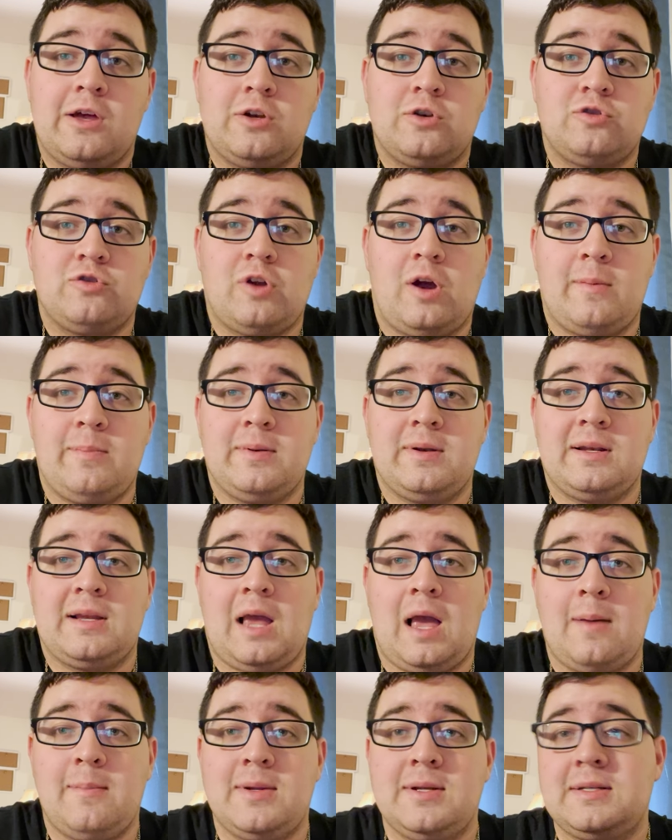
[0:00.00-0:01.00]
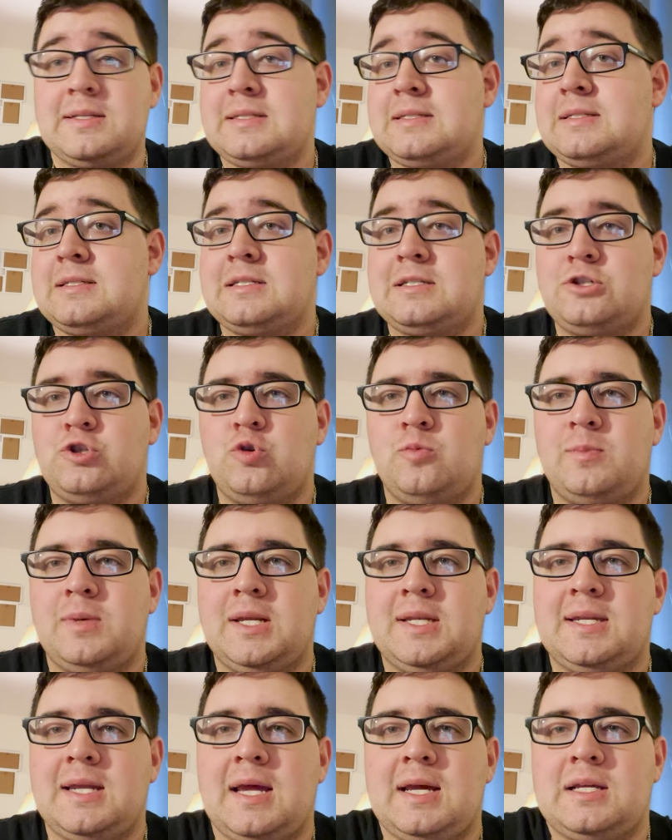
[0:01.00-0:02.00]
drop in the comments, shoot me
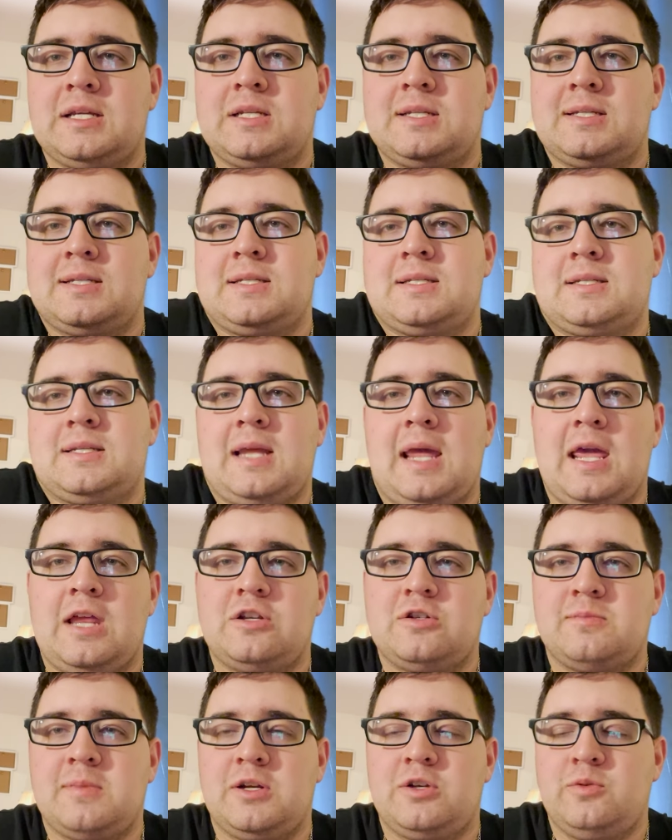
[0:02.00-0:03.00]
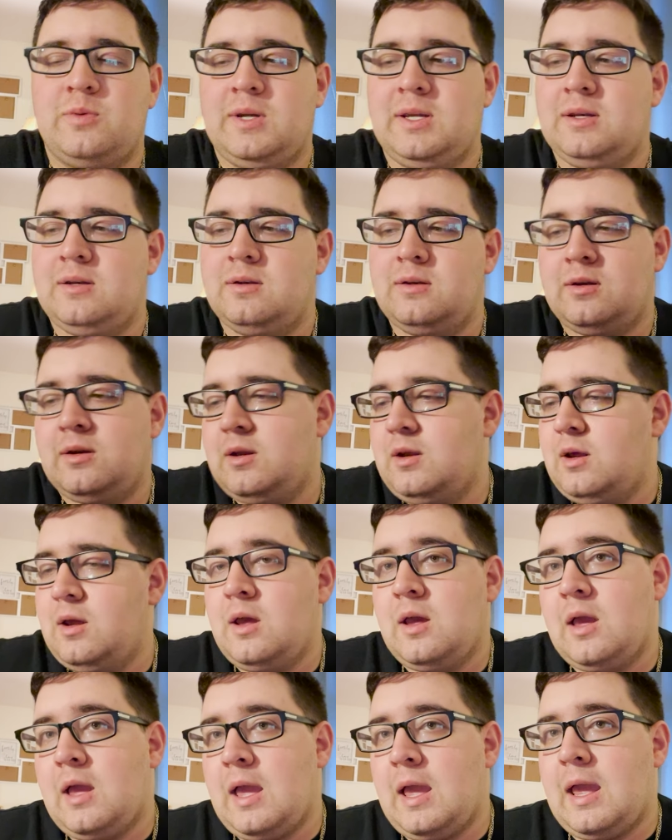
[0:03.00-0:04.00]
a text, answer my tweet,
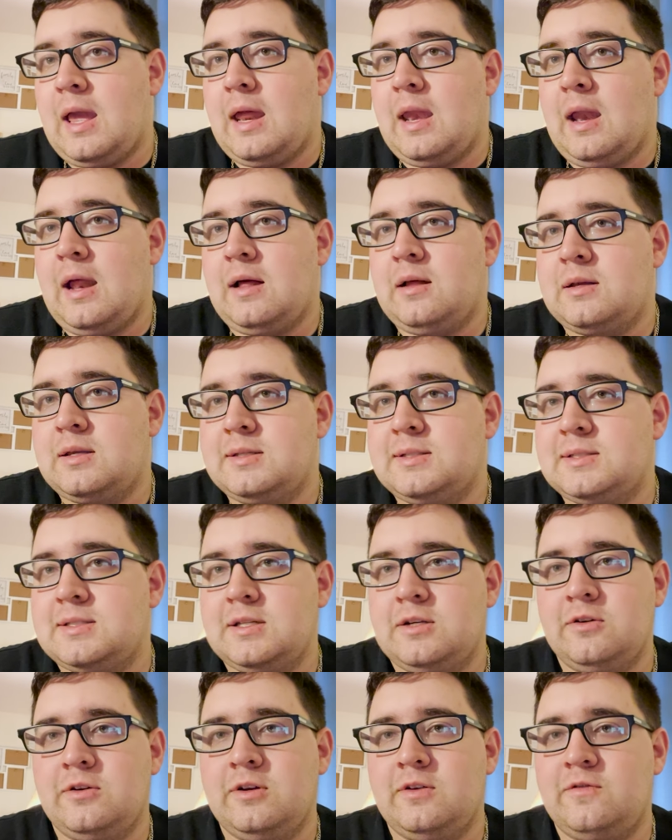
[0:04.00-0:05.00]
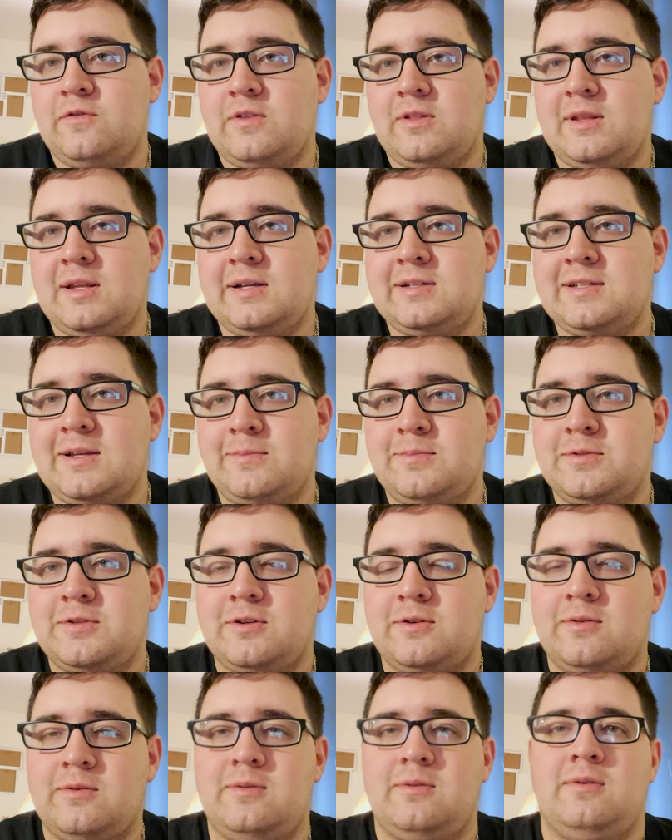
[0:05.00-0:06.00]
and I'll consider it for the next
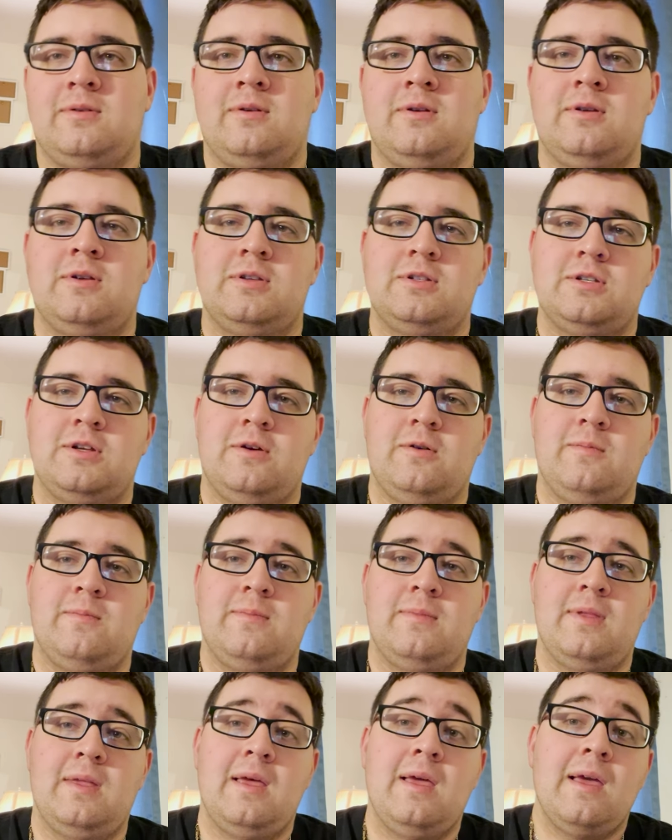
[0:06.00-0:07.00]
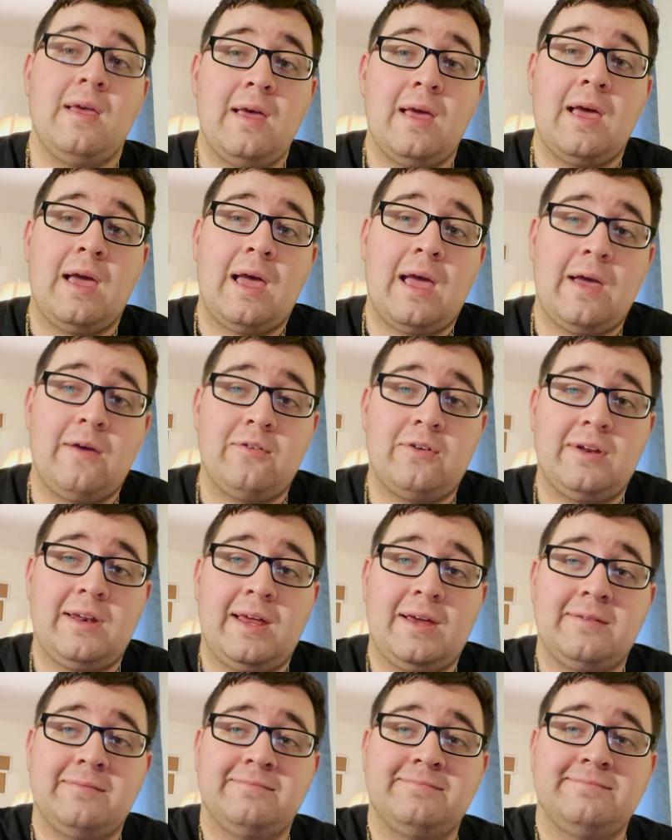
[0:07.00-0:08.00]
episode. So have a good day.